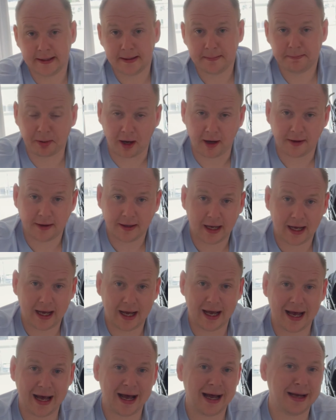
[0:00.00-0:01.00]
But
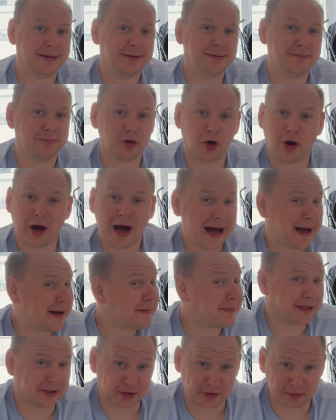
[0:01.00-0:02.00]
I'm not at
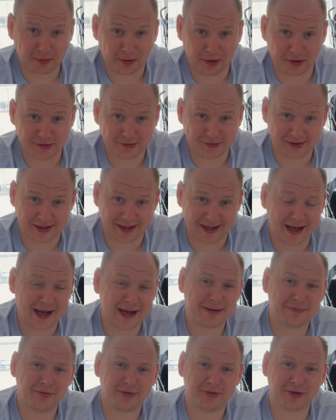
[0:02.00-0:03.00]
my good points yet.
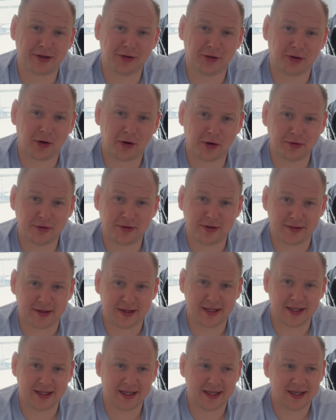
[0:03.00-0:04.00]
I'm still on
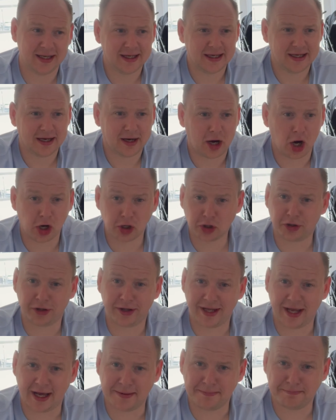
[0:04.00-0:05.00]
the
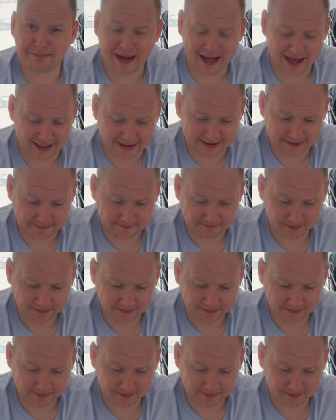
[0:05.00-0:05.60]
ugly and bad.